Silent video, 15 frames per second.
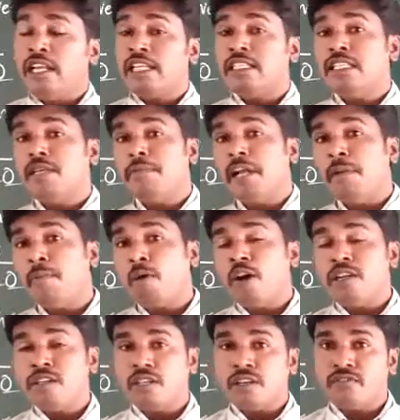decimal
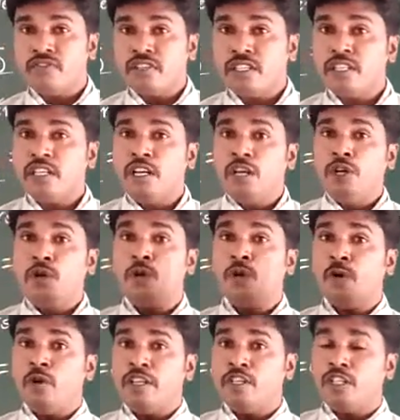point after
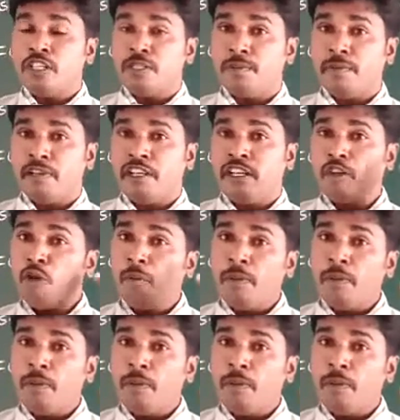2 digits, 2